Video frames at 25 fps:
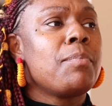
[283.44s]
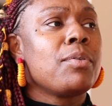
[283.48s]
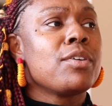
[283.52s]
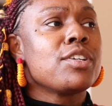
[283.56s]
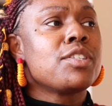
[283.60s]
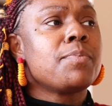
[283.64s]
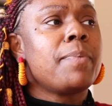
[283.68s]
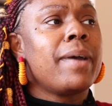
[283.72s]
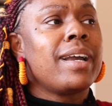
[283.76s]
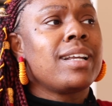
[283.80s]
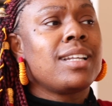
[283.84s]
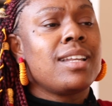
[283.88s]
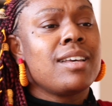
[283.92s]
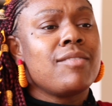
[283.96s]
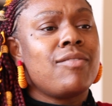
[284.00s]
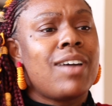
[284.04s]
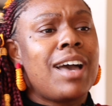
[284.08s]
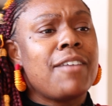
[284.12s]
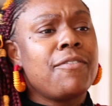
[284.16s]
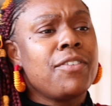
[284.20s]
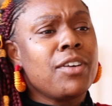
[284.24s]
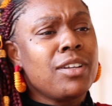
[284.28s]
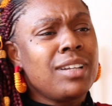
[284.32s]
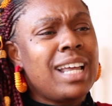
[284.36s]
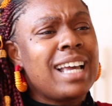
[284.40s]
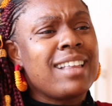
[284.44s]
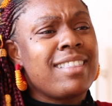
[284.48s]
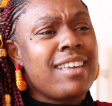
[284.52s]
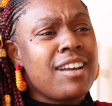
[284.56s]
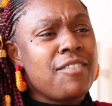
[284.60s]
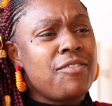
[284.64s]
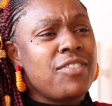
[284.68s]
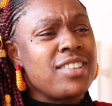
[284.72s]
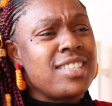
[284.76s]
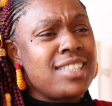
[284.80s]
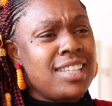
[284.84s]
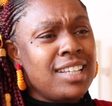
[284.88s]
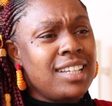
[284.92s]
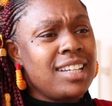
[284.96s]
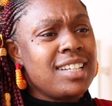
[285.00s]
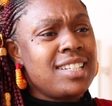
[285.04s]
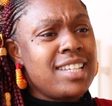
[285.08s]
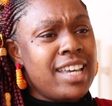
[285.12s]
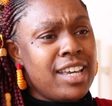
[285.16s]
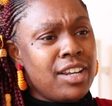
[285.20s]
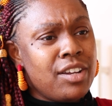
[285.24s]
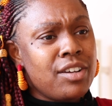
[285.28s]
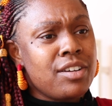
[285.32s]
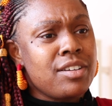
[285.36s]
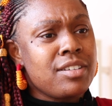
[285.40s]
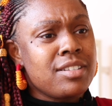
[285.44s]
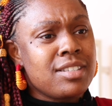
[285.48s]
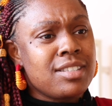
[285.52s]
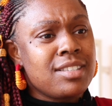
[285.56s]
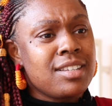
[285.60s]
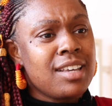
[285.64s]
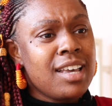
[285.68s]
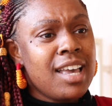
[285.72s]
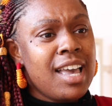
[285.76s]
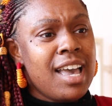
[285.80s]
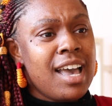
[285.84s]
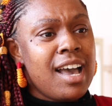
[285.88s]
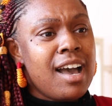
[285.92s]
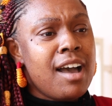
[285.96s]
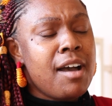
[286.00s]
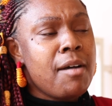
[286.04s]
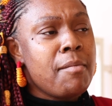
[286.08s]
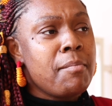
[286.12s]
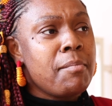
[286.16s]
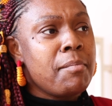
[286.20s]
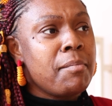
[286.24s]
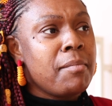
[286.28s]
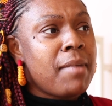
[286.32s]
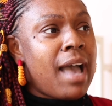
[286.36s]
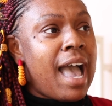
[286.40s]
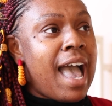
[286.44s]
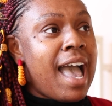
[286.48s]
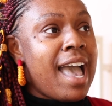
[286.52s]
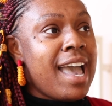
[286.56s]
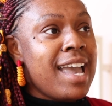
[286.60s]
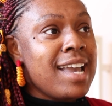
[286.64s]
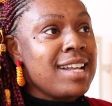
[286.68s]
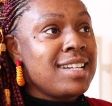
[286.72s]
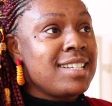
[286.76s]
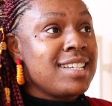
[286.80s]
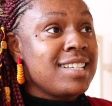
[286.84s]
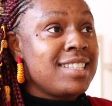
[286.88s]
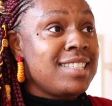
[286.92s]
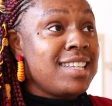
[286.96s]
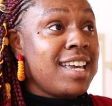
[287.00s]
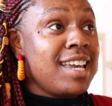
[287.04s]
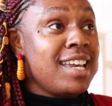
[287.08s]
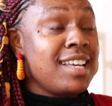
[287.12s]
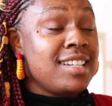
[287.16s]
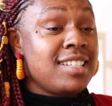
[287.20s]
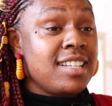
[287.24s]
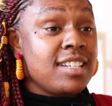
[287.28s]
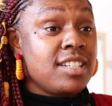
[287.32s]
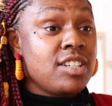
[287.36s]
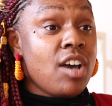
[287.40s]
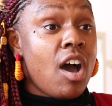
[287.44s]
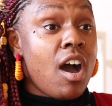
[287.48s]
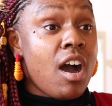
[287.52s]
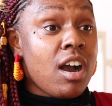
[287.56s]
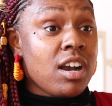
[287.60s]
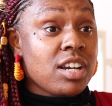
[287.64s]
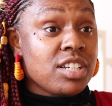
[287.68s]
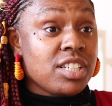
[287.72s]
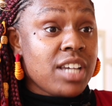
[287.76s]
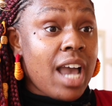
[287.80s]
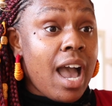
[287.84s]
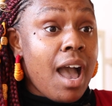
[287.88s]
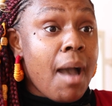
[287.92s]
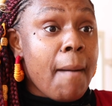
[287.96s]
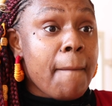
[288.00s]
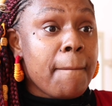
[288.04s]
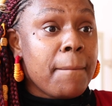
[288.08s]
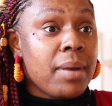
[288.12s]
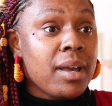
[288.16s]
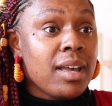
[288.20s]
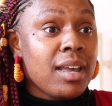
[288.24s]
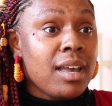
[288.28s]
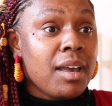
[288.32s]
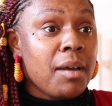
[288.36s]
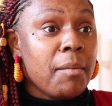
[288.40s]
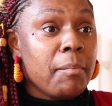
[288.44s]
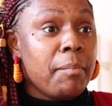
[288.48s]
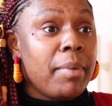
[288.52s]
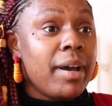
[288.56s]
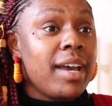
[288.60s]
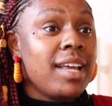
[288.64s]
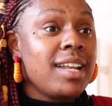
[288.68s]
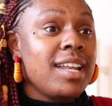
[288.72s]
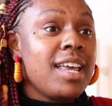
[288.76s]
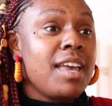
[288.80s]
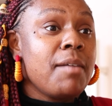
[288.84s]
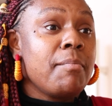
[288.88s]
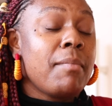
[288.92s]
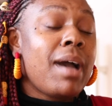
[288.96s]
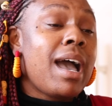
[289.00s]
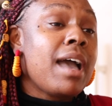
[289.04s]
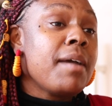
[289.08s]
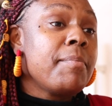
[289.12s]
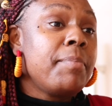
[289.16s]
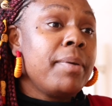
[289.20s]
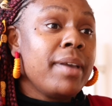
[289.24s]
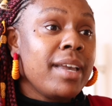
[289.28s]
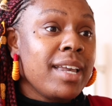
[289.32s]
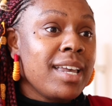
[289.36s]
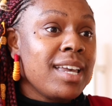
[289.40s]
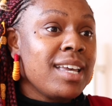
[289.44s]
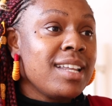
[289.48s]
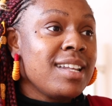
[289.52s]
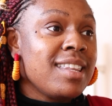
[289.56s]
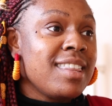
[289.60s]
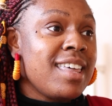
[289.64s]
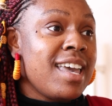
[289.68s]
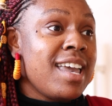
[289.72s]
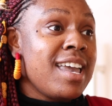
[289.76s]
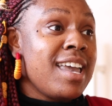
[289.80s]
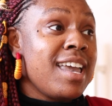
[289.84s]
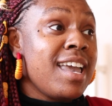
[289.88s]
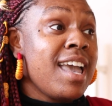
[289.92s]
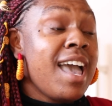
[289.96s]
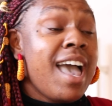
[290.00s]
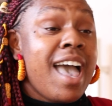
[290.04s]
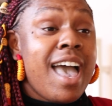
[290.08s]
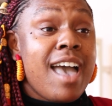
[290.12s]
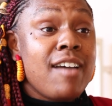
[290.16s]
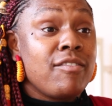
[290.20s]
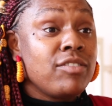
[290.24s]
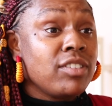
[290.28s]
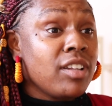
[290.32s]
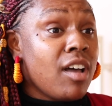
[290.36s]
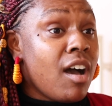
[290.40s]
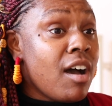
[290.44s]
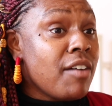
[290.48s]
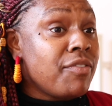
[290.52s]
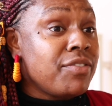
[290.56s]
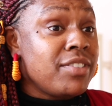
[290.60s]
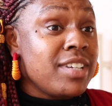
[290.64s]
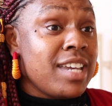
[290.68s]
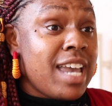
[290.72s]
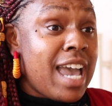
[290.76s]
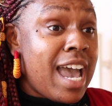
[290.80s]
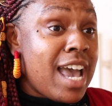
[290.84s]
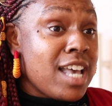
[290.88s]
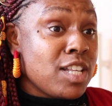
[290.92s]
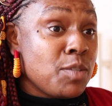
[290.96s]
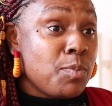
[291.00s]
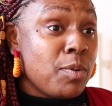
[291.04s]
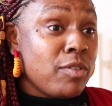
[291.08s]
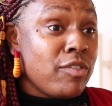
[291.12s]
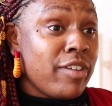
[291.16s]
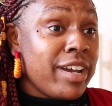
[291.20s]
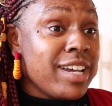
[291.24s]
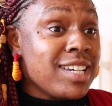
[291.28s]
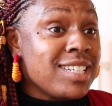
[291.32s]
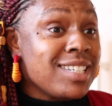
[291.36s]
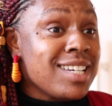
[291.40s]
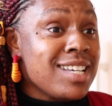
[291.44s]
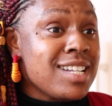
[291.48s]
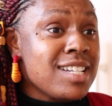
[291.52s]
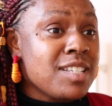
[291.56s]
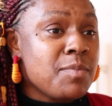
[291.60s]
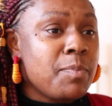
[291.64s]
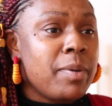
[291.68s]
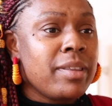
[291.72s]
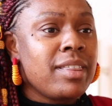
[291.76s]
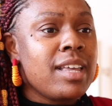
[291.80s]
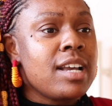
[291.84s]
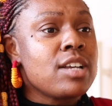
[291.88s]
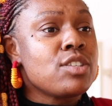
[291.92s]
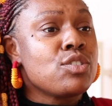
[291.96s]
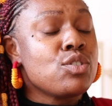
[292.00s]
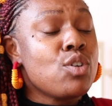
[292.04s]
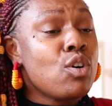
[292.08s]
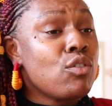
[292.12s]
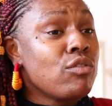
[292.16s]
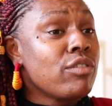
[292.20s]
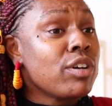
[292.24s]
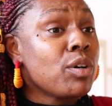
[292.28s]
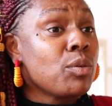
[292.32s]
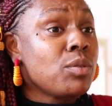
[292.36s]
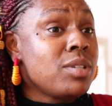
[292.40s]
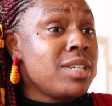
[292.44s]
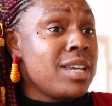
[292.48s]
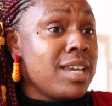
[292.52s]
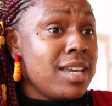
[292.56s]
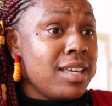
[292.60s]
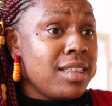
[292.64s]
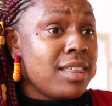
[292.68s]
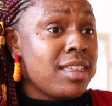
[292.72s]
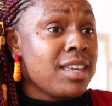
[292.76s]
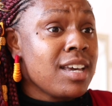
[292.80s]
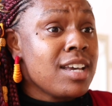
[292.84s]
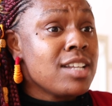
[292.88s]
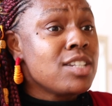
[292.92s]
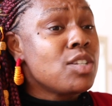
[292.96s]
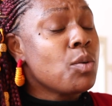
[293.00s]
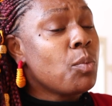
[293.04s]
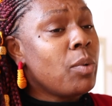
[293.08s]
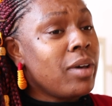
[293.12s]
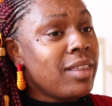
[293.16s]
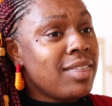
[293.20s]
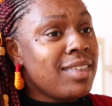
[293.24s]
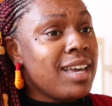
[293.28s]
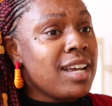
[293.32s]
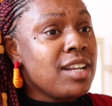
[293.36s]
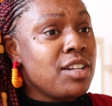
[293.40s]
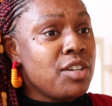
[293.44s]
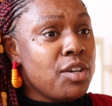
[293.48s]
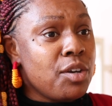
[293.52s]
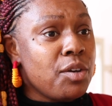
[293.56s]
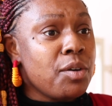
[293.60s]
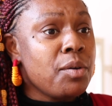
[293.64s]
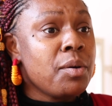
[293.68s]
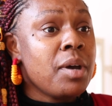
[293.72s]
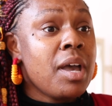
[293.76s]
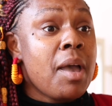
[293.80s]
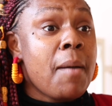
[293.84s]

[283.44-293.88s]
perspective, I feel like they're facilitators. I hate to say it's a talk shop, but in my opinion, they have lofty aspirations, but there's no real teeth to what they do.